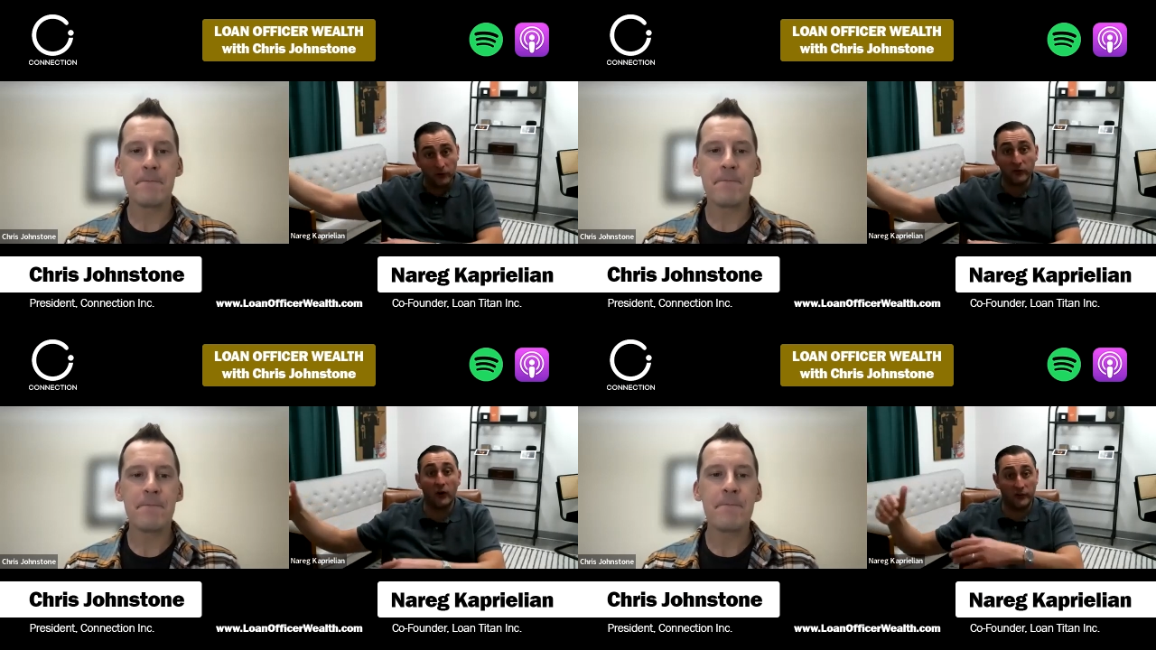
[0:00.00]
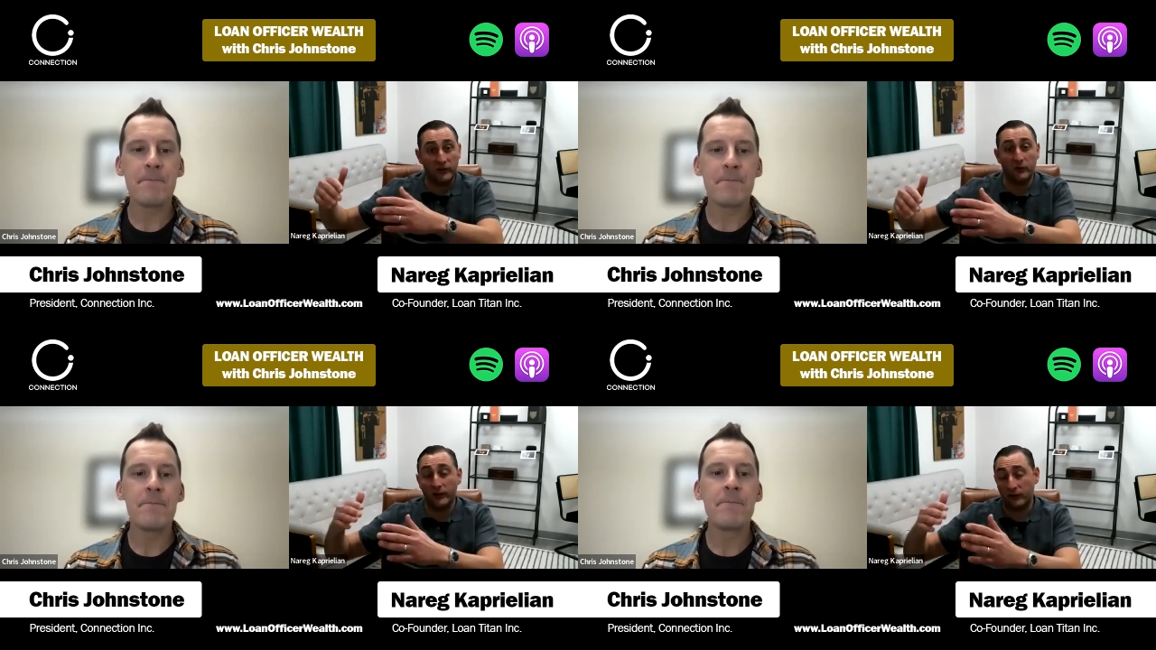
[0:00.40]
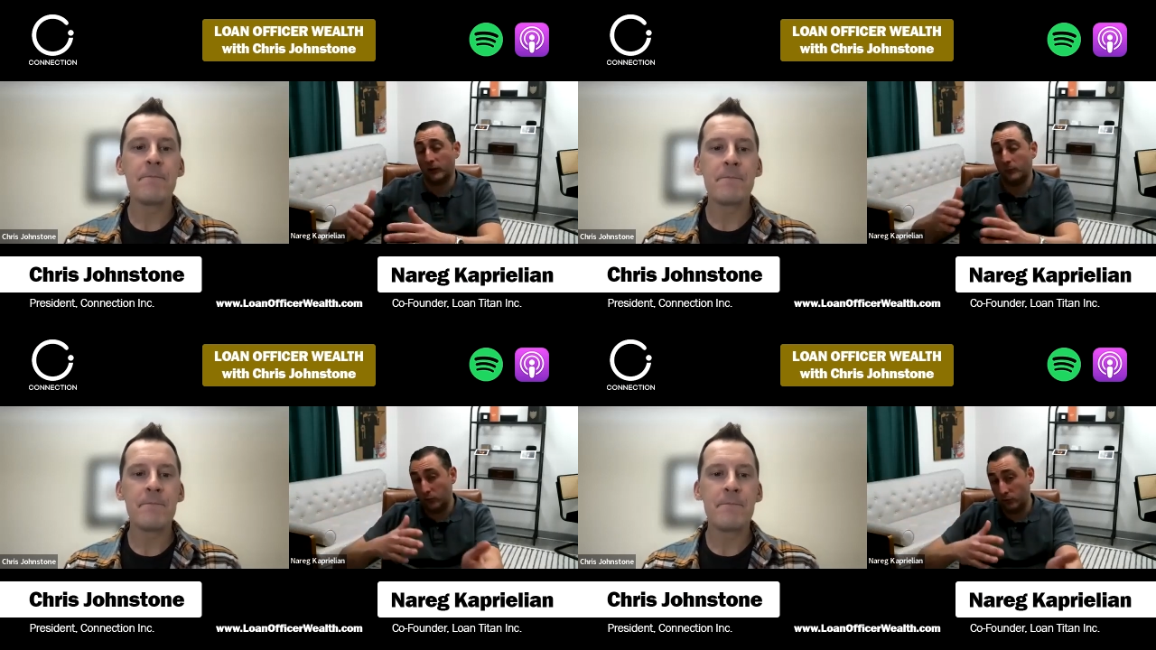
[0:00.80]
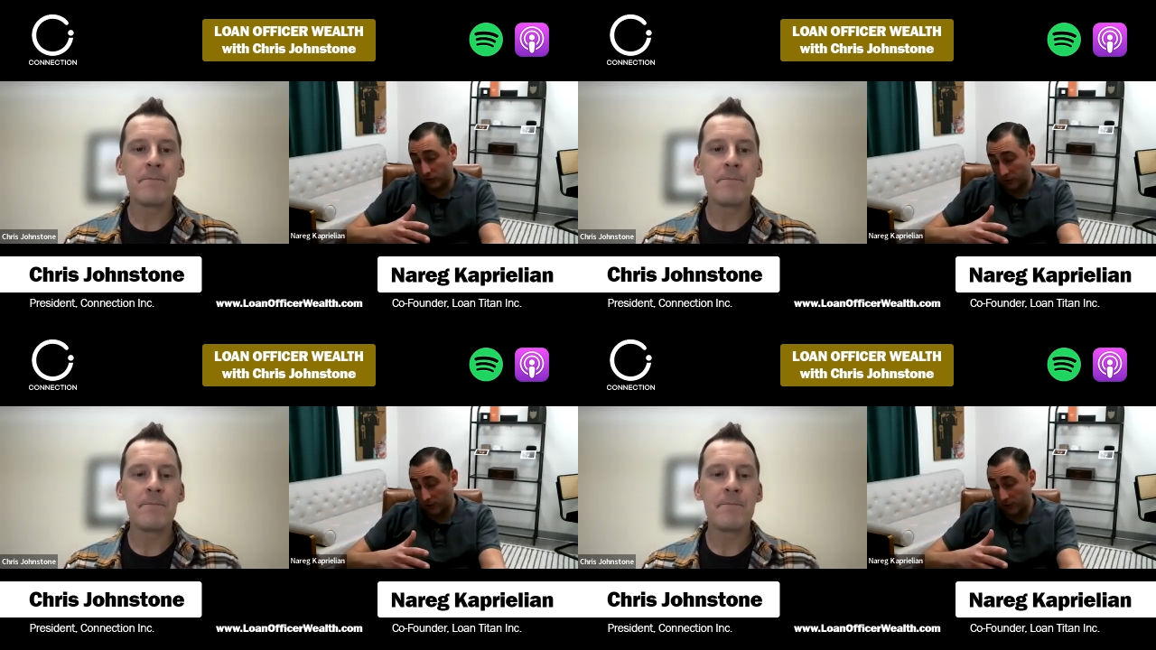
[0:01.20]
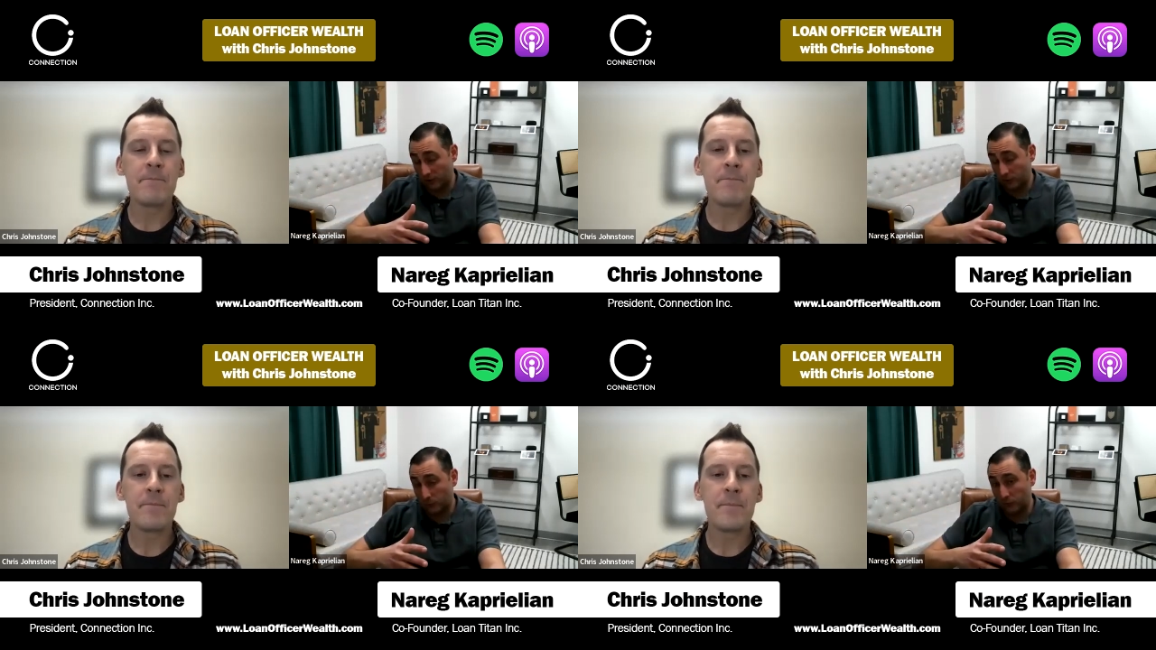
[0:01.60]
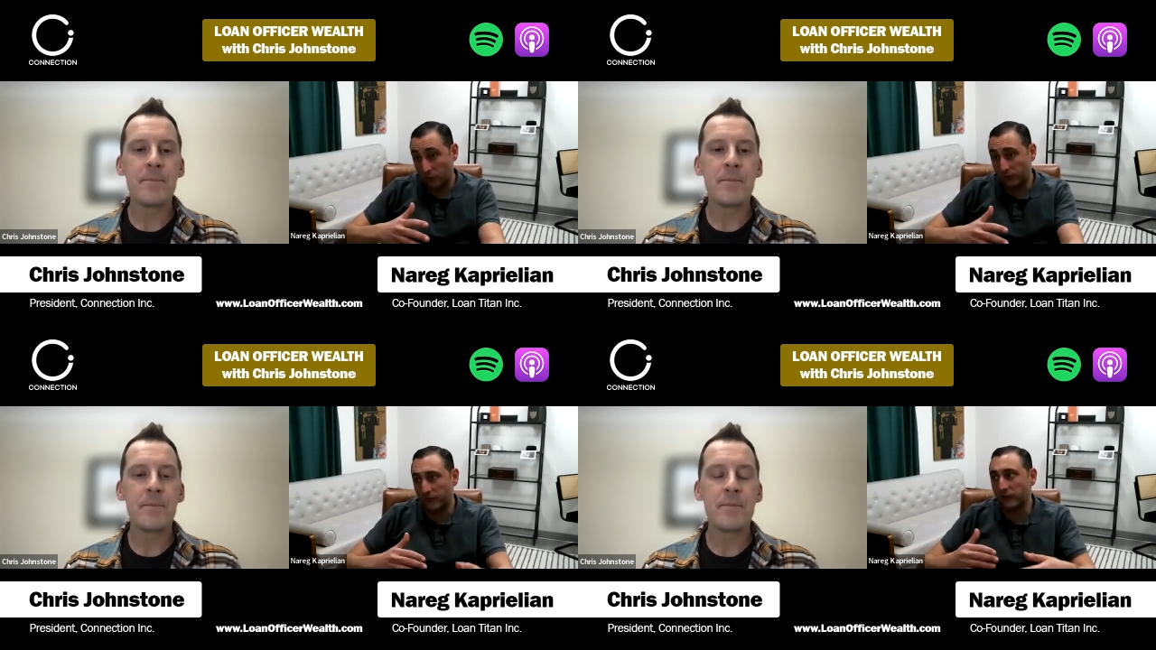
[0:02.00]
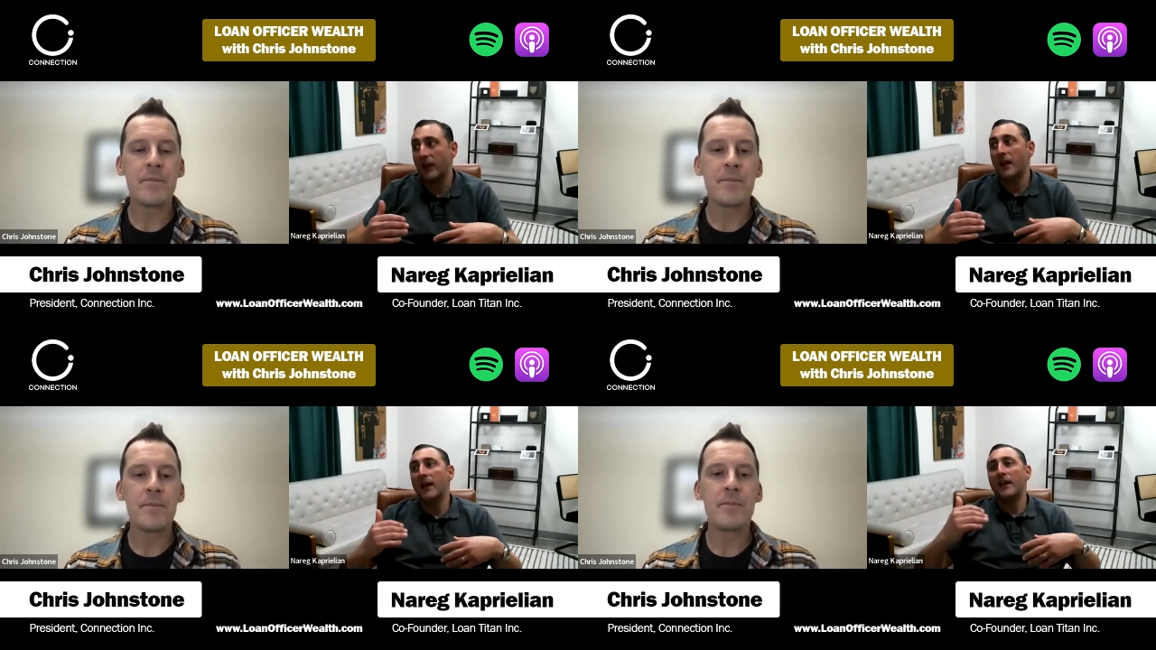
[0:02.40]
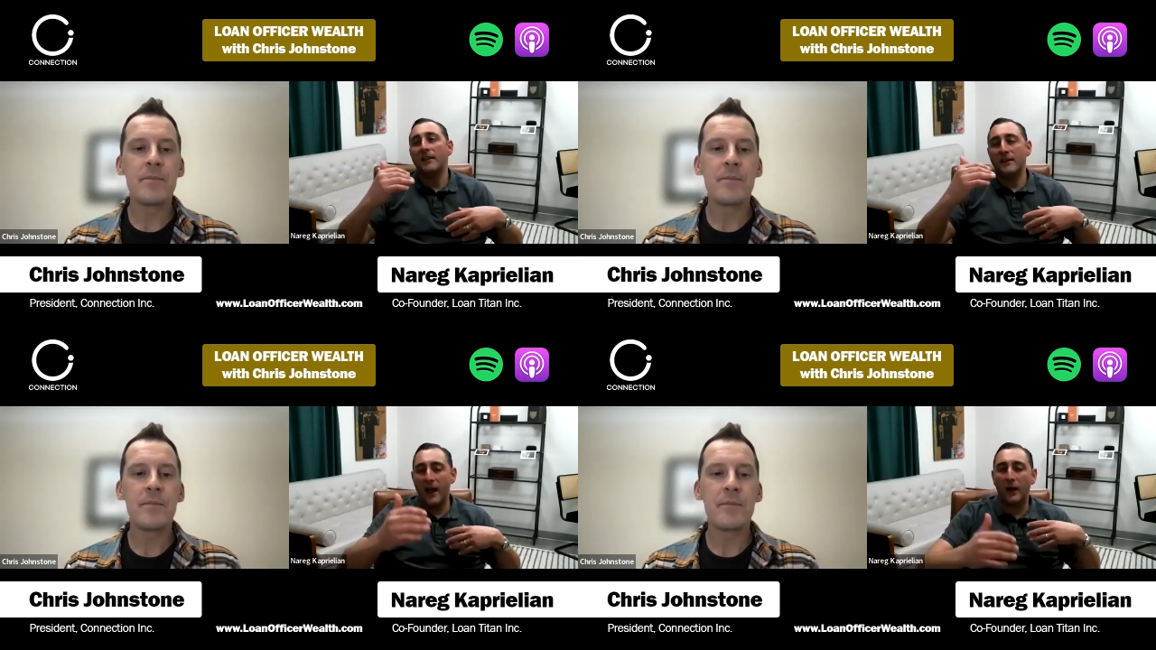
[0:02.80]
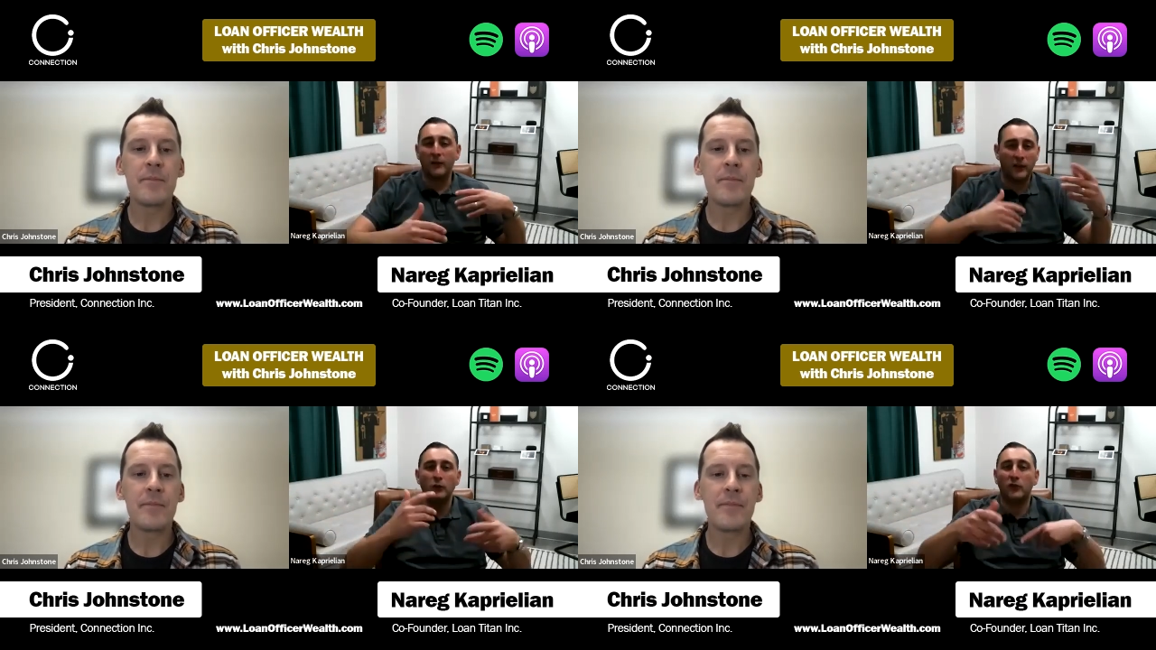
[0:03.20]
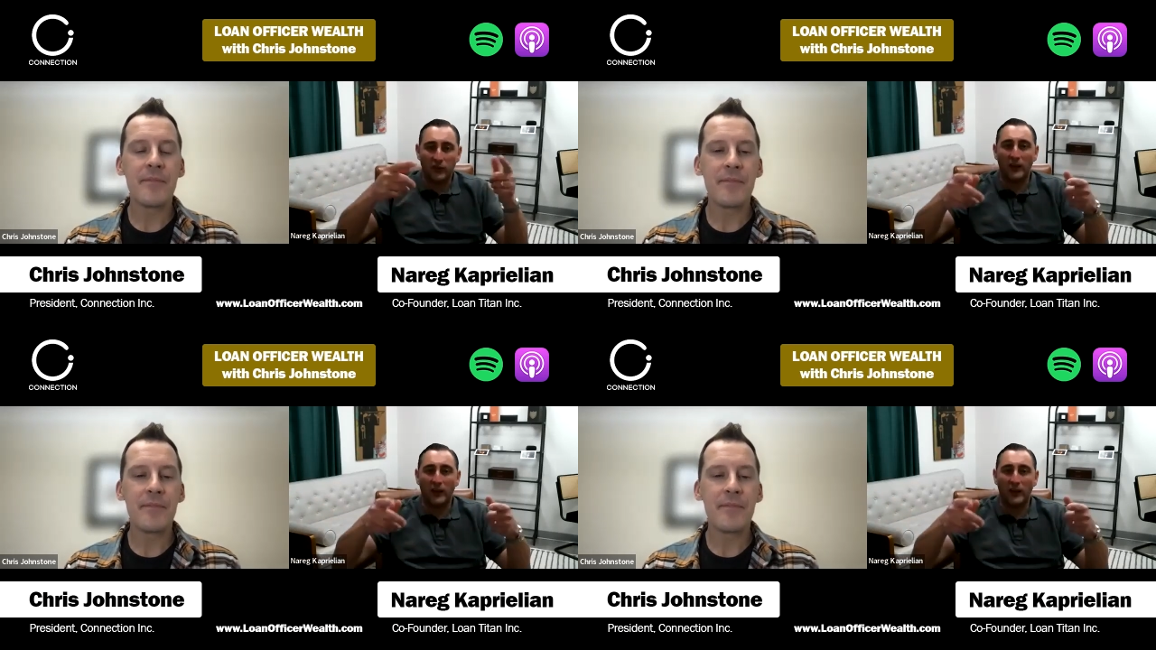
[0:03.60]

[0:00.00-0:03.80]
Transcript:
Speaker 1: partners, our direct to uh, consumer sources. Now that you